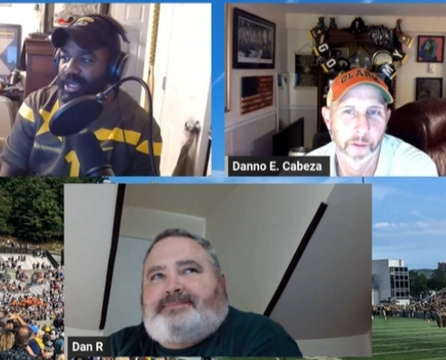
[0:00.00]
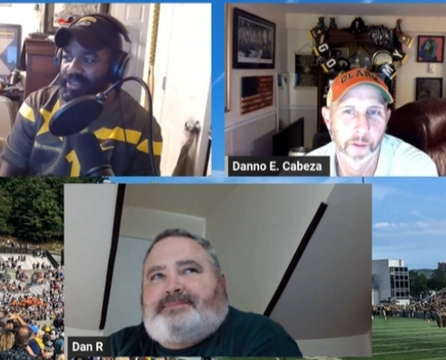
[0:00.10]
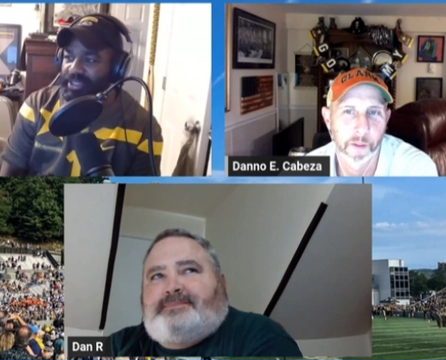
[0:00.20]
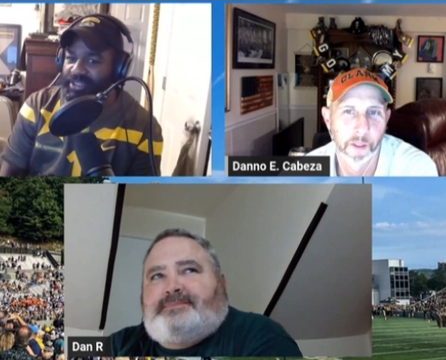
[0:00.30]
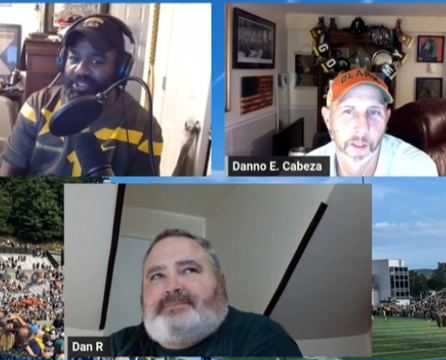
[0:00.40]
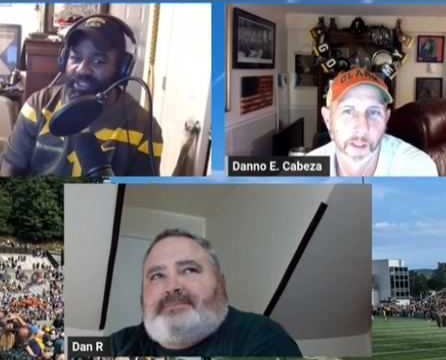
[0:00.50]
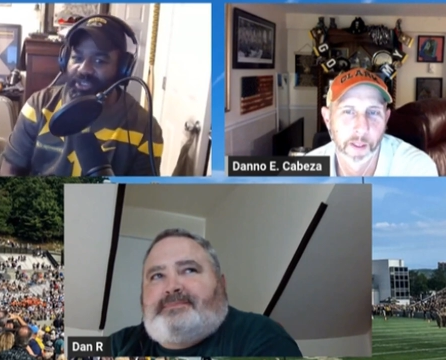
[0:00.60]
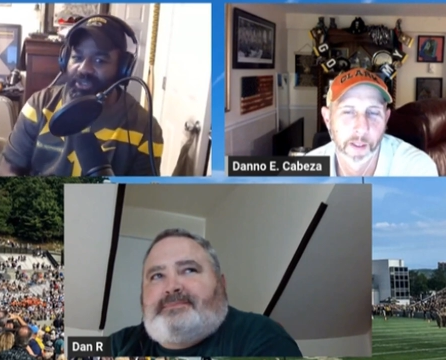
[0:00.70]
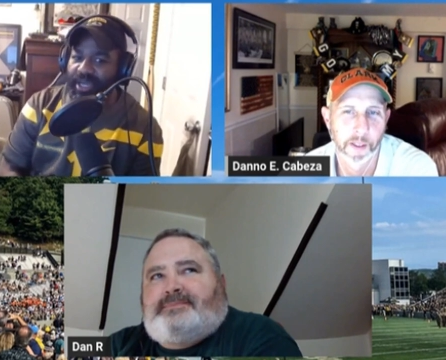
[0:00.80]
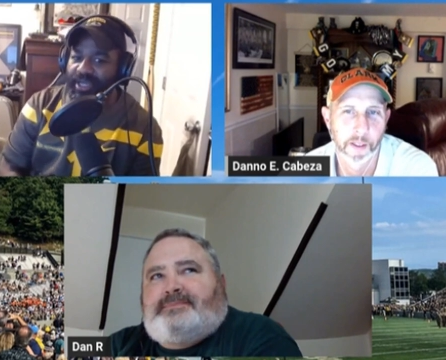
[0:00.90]
Speaker 1: I think
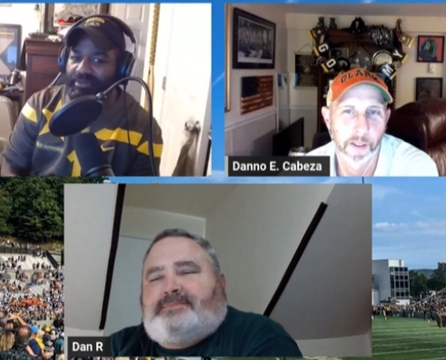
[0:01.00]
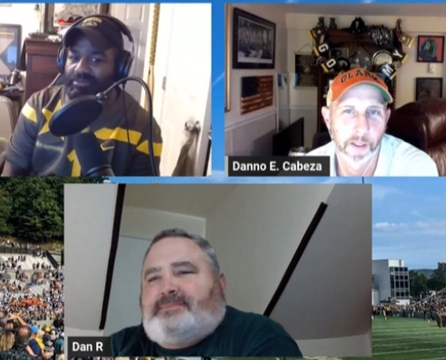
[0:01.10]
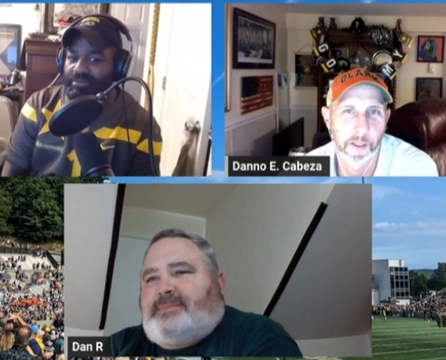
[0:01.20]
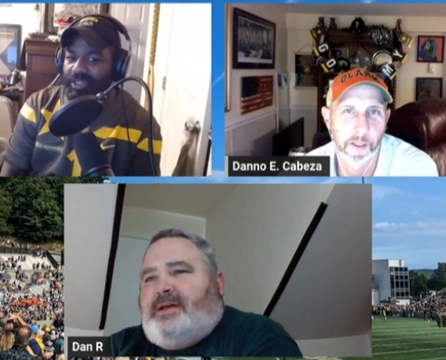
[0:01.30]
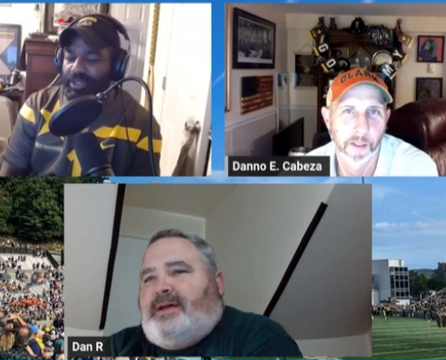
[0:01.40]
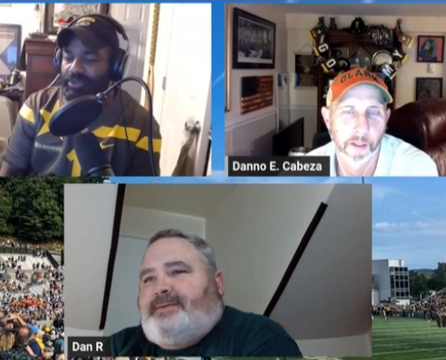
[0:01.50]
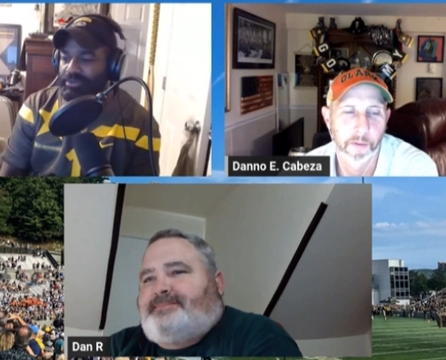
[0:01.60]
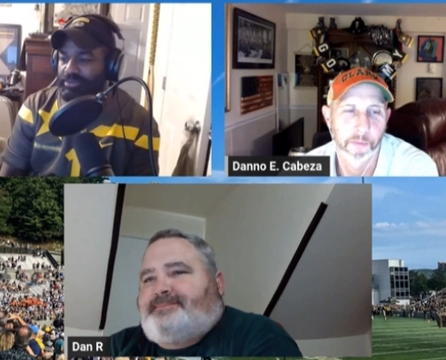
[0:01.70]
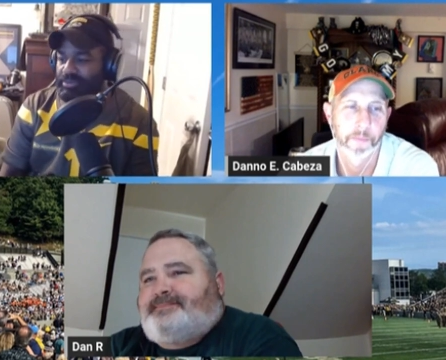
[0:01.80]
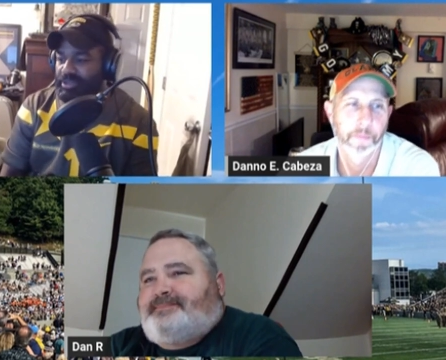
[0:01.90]
TCU got you know
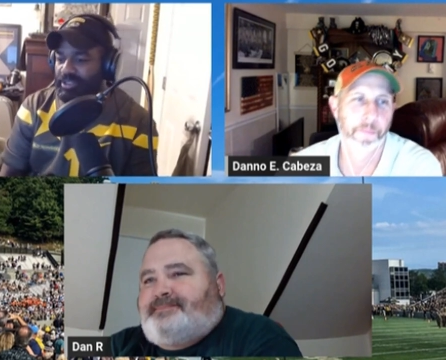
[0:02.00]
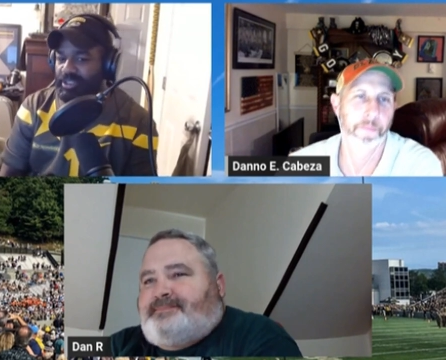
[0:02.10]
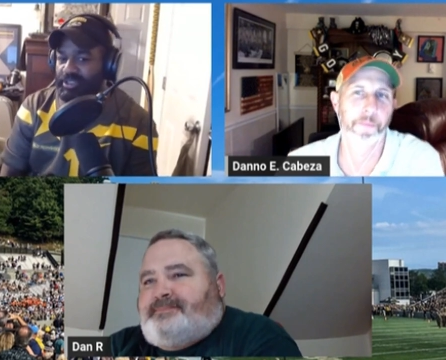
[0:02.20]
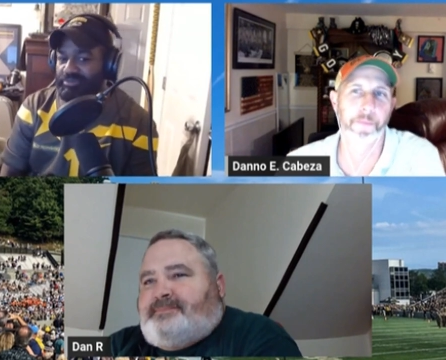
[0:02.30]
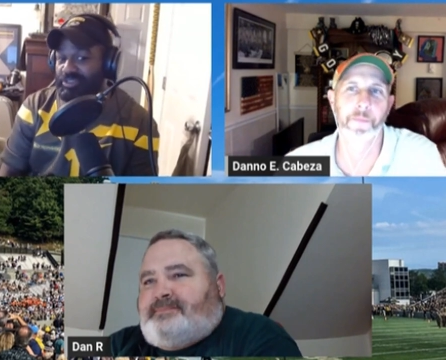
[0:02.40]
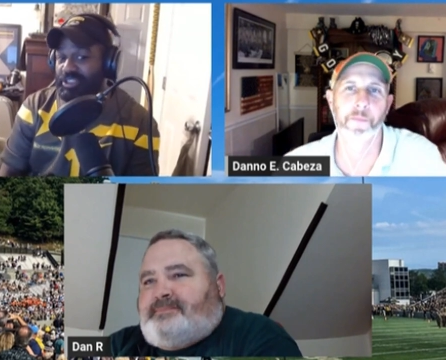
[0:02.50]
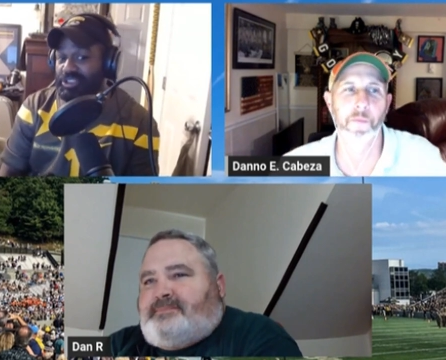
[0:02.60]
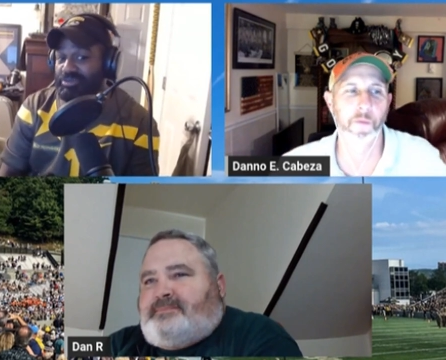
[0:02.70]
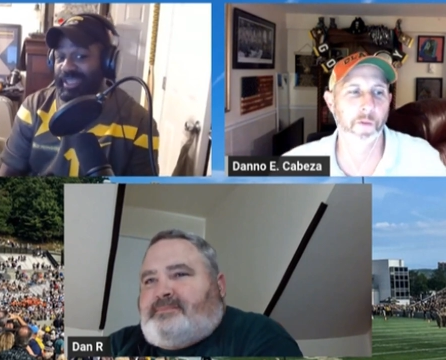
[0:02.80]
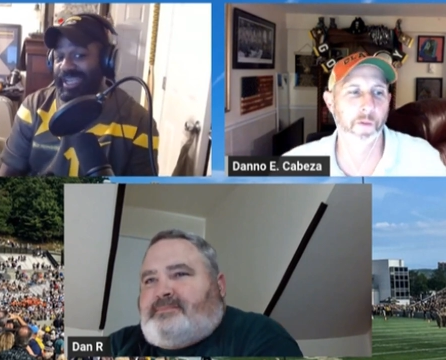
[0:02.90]
the
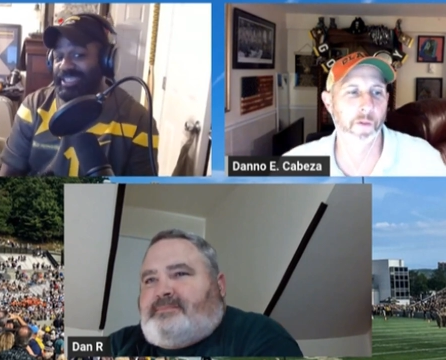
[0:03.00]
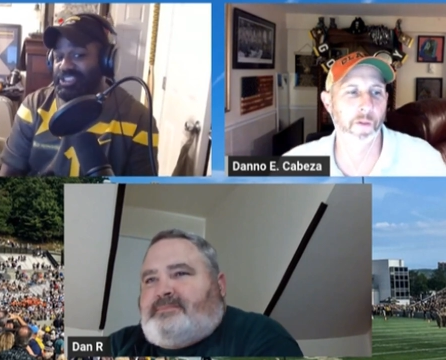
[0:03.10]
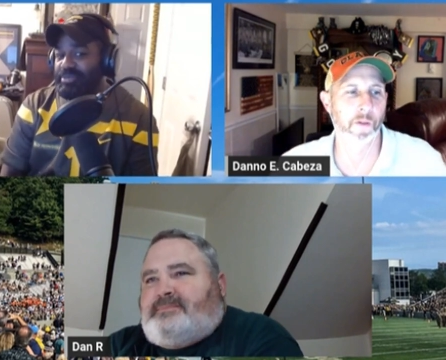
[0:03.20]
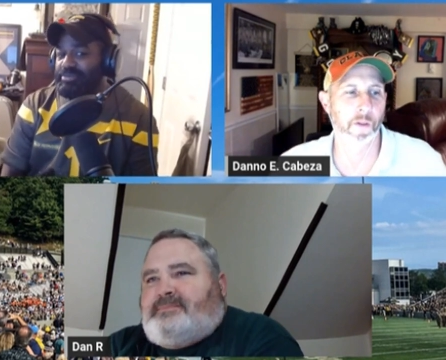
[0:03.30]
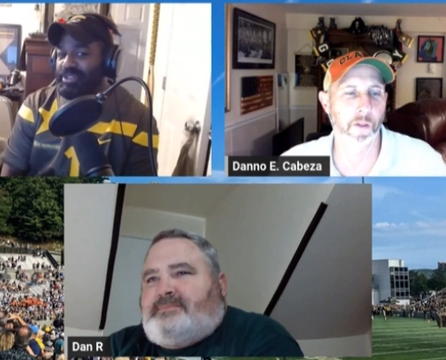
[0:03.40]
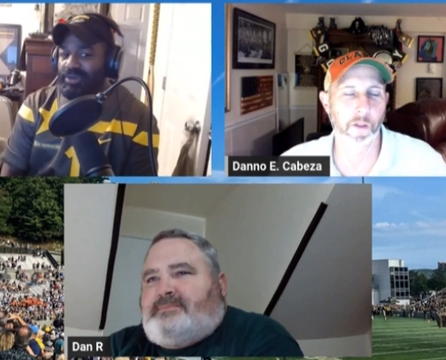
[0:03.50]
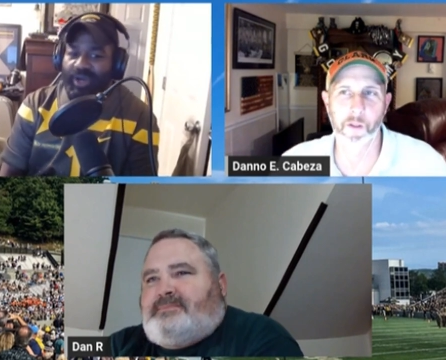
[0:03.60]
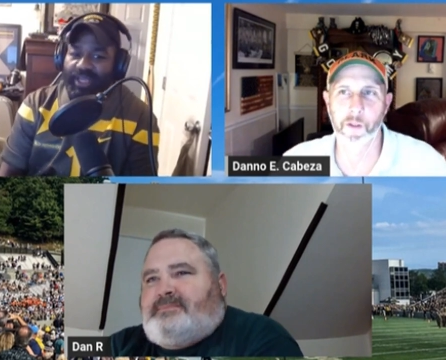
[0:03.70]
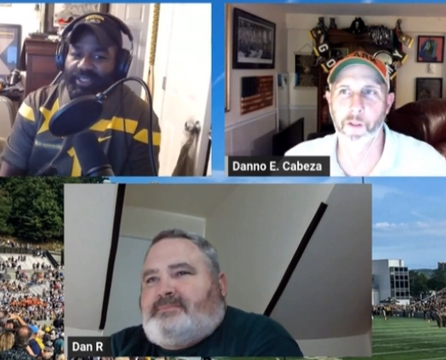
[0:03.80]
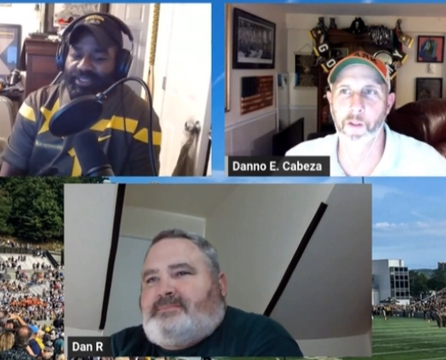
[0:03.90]
they got gypped in the
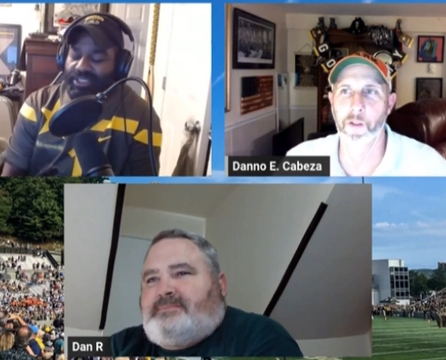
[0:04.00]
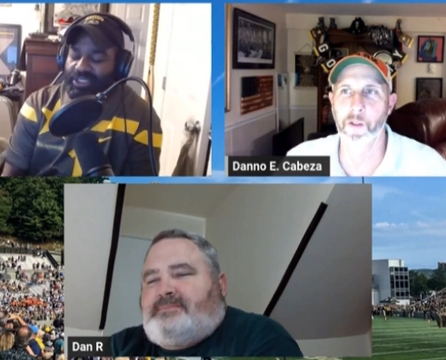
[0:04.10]
rankings. They